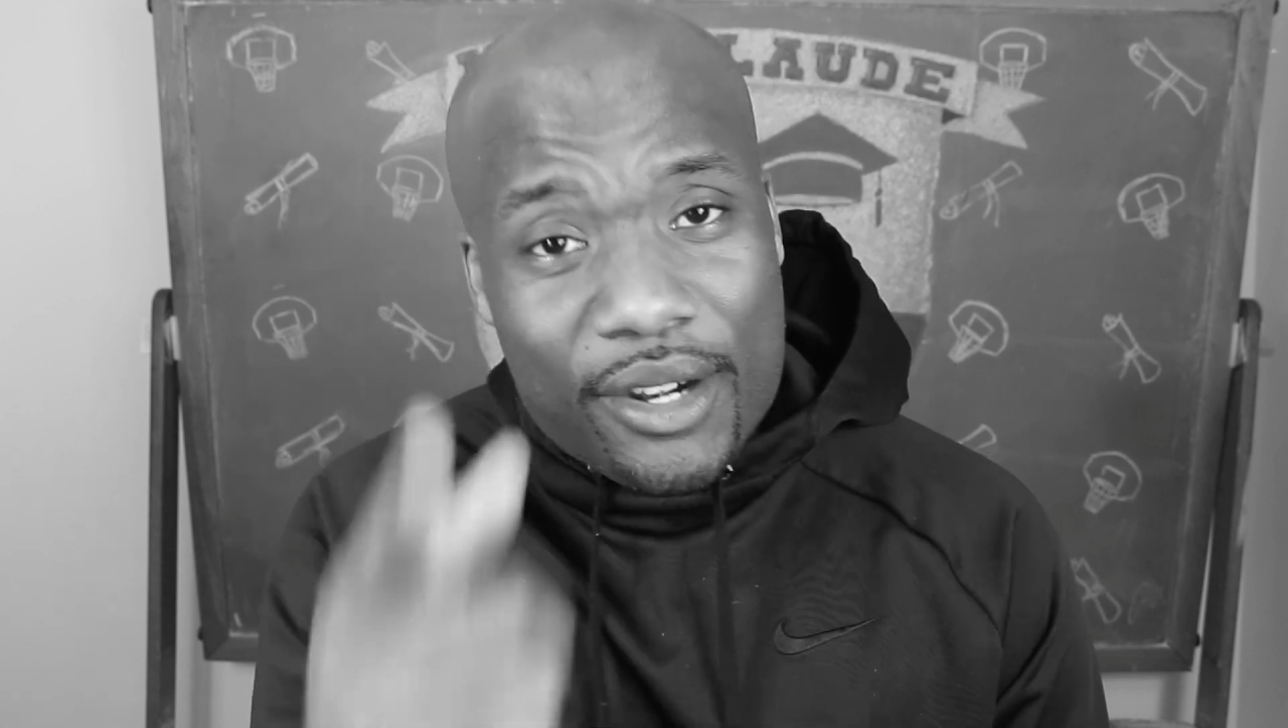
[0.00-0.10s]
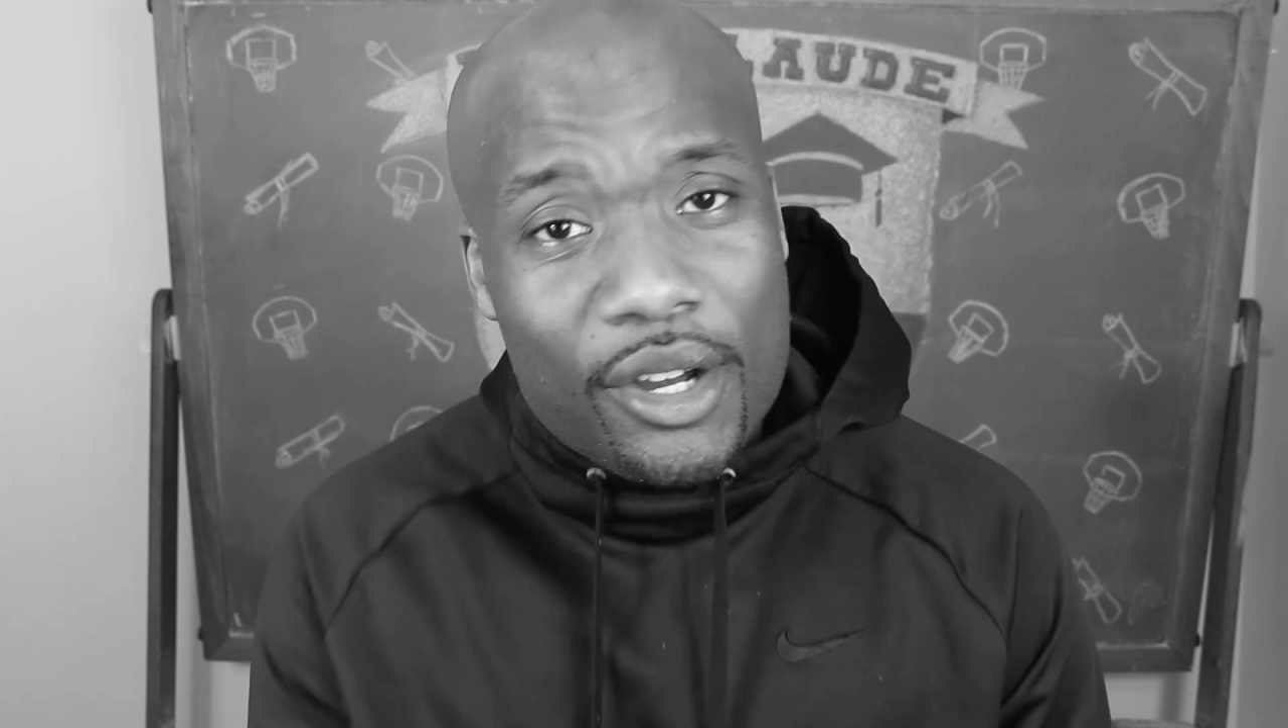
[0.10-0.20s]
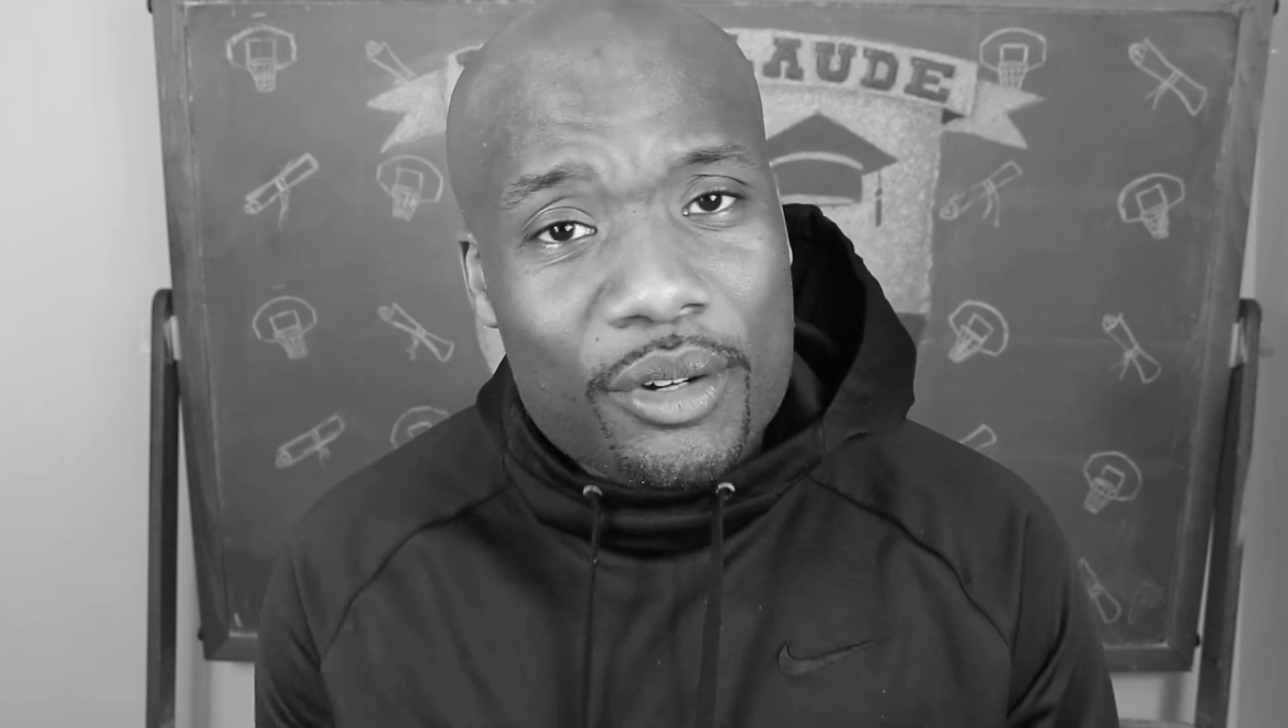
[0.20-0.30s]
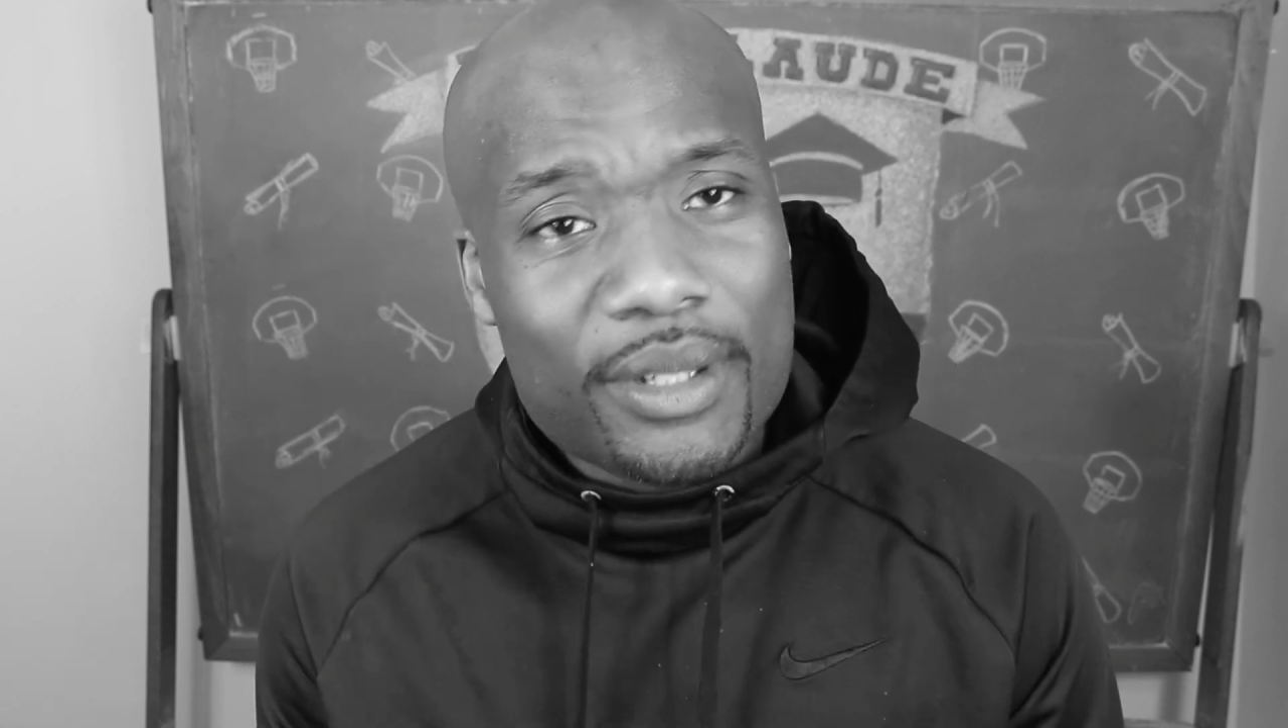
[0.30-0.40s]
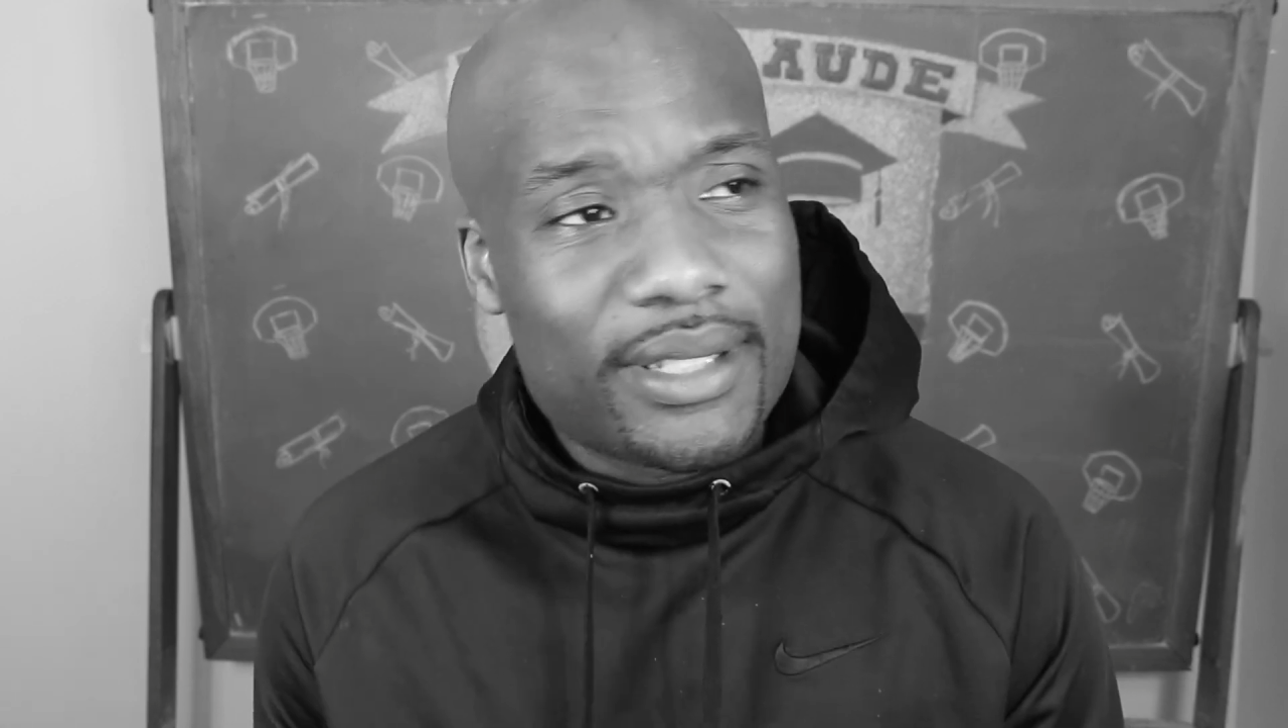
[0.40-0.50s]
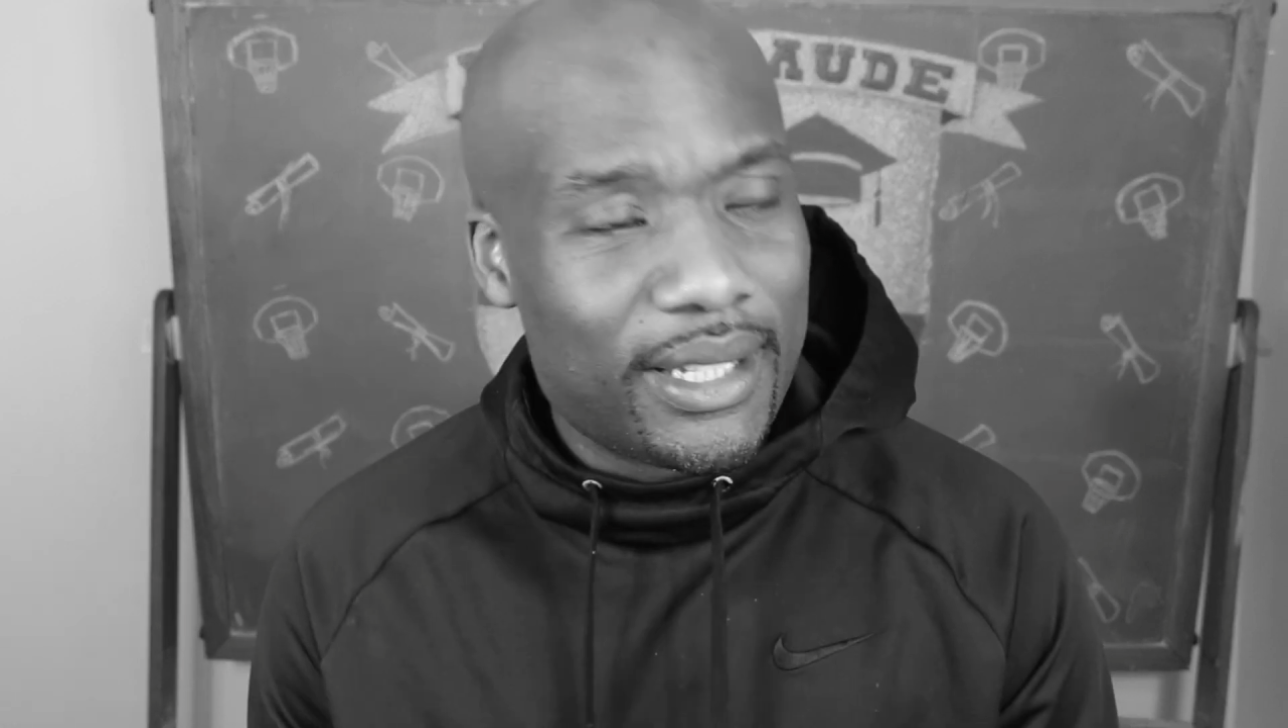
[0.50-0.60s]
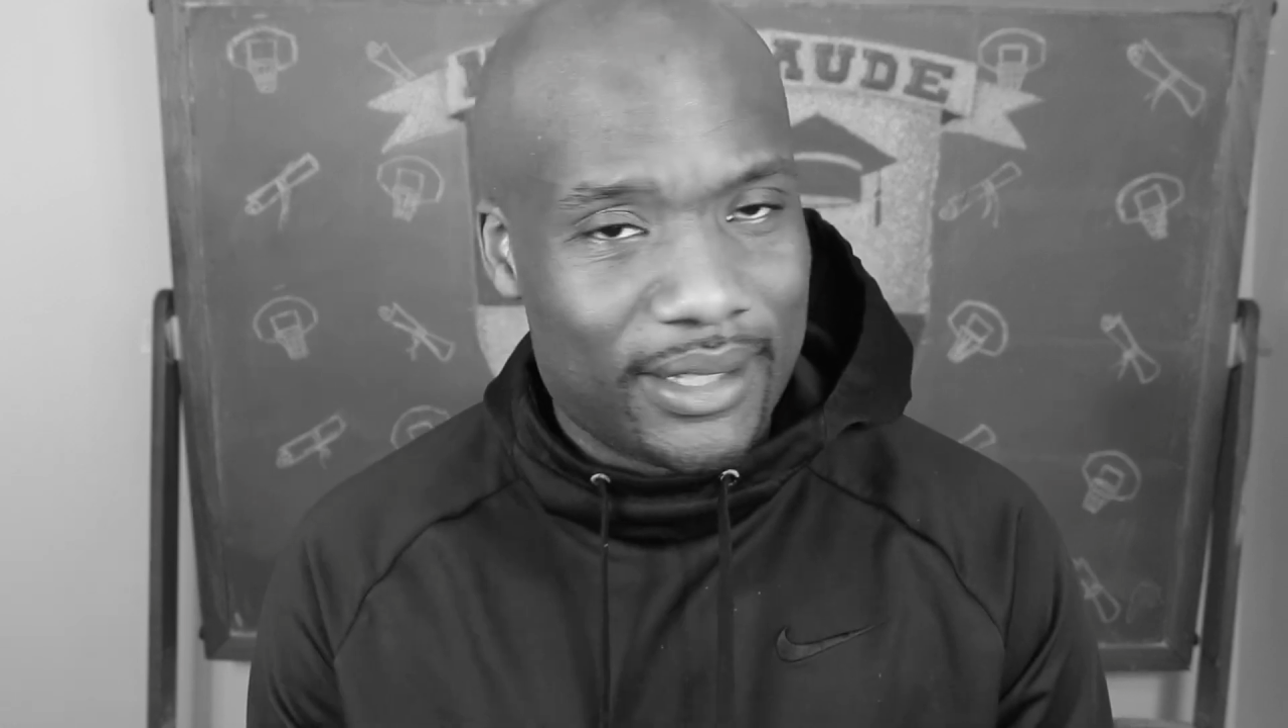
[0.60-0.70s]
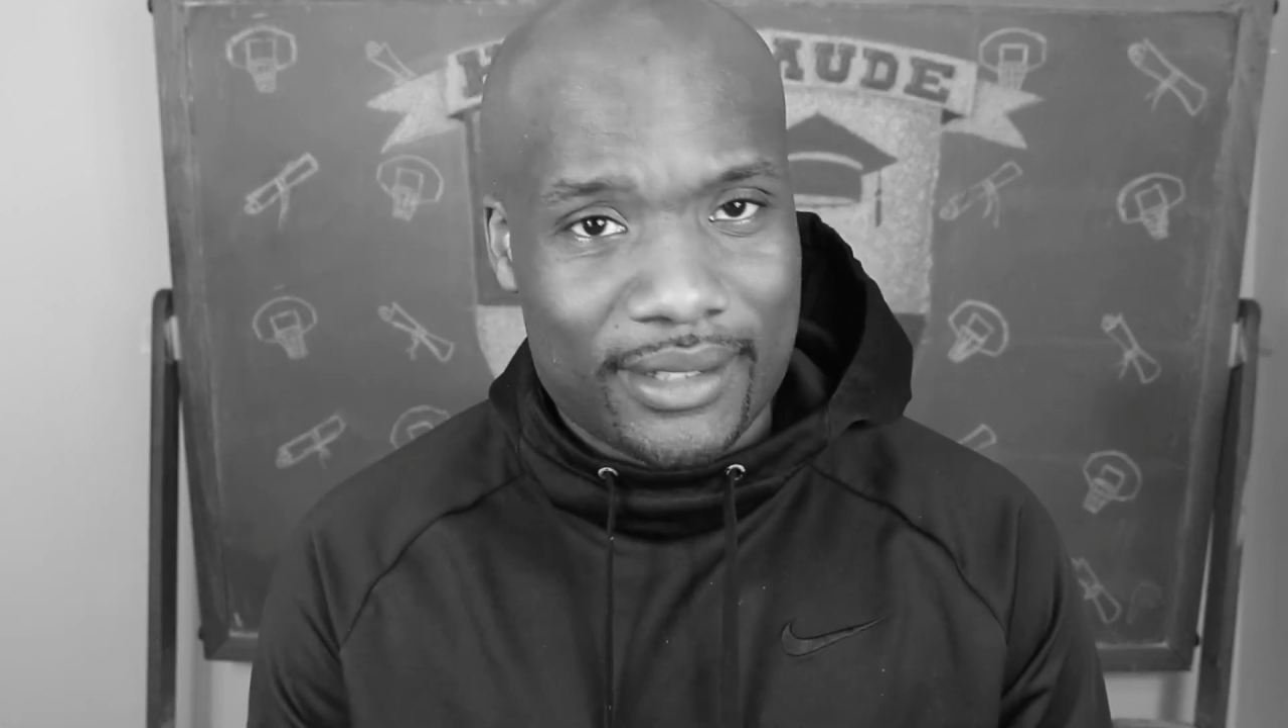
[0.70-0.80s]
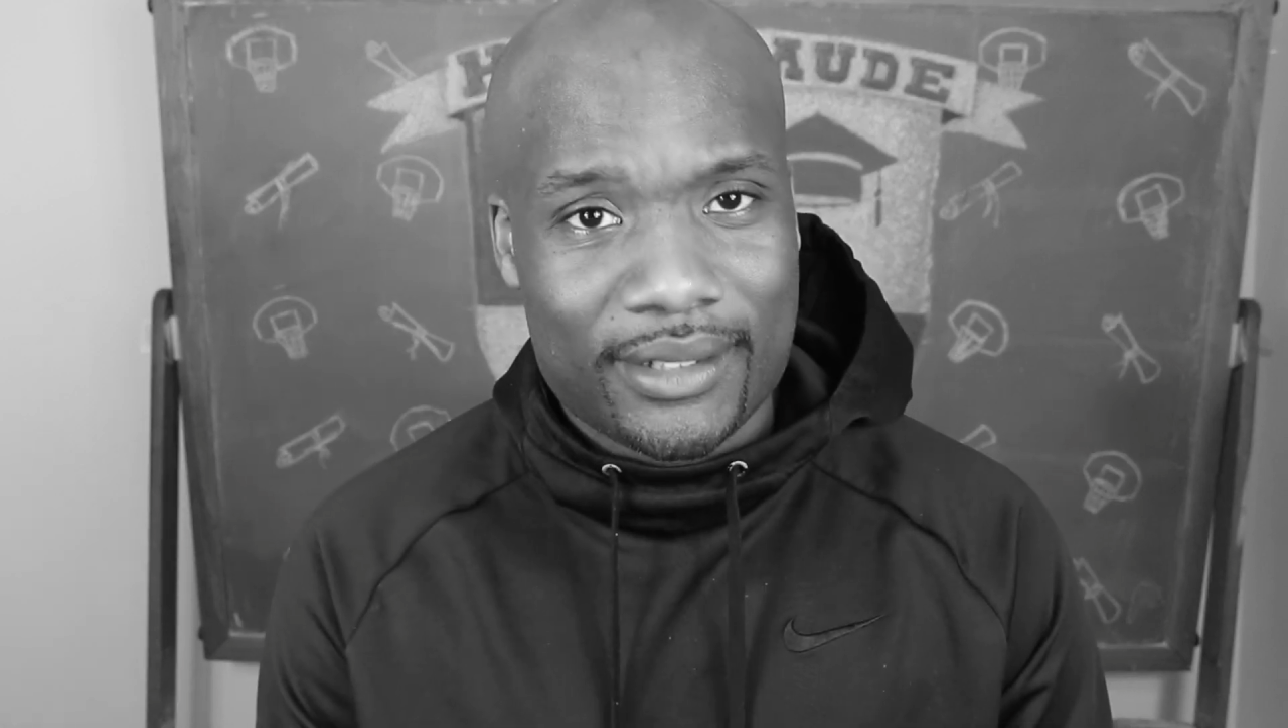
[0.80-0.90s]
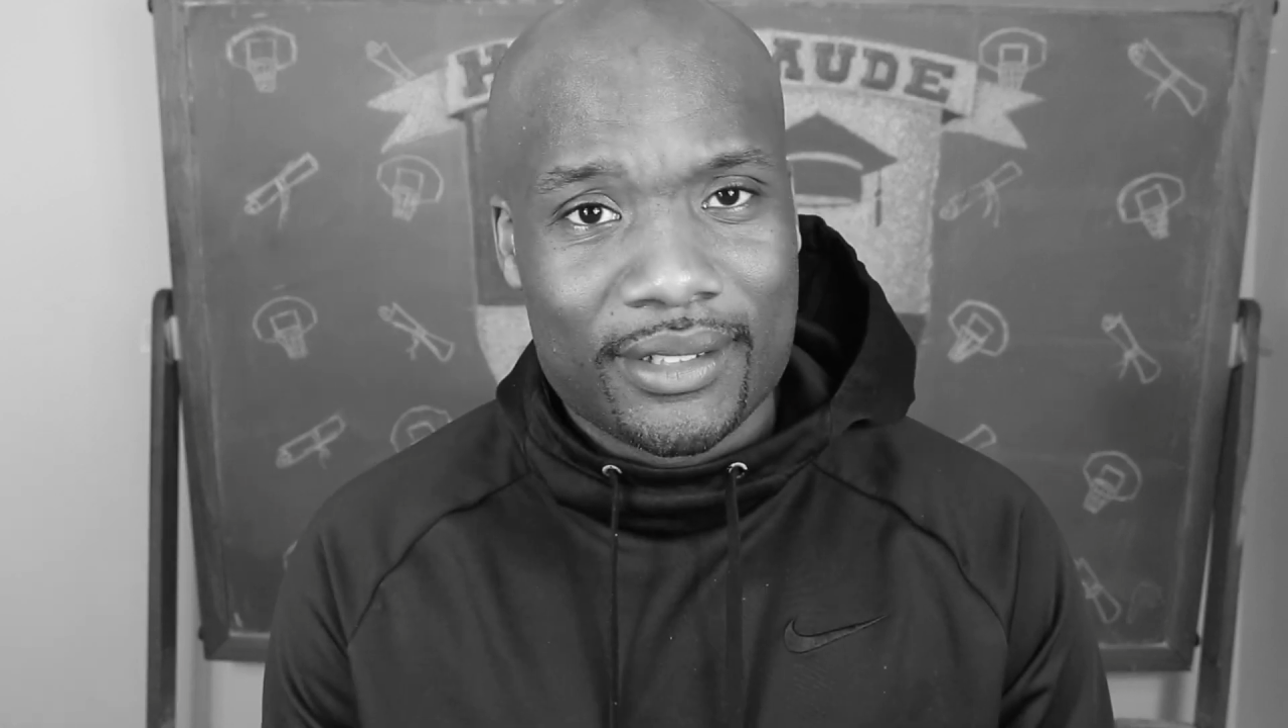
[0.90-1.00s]
know is
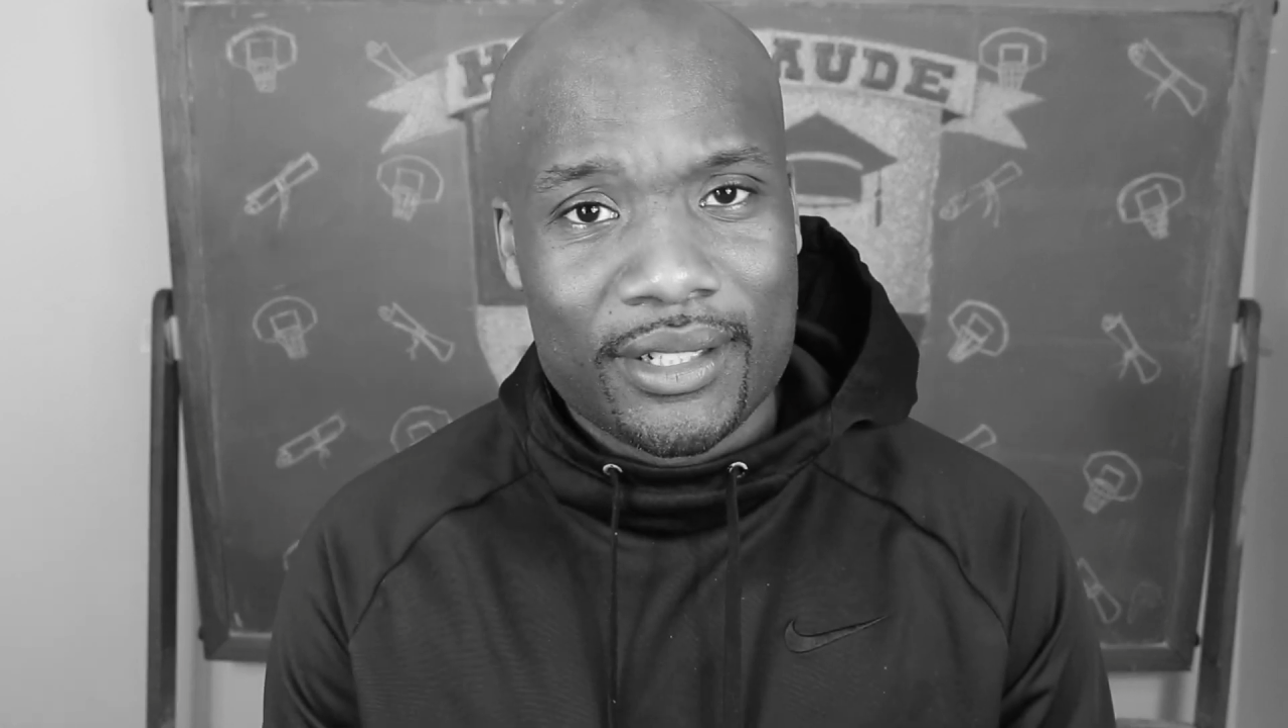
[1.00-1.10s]
this.